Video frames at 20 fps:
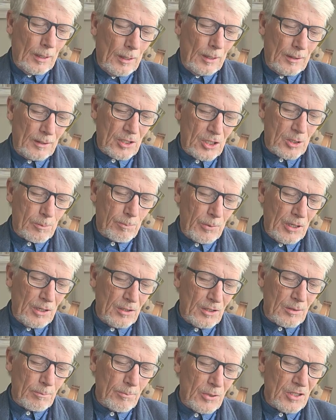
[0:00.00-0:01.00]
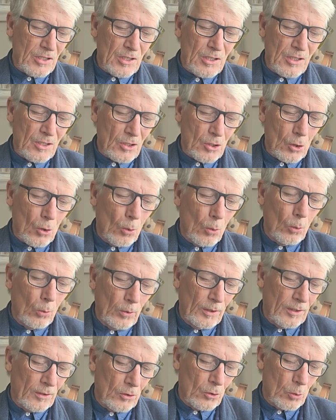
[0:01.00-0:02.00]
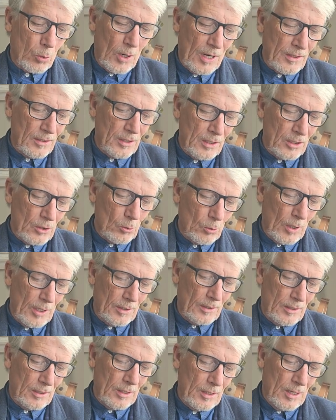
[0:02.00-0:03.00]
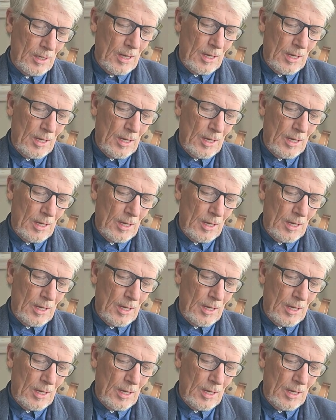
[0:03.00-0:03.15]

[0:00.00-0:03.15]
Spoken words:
Spirits and Business Gold in 2020.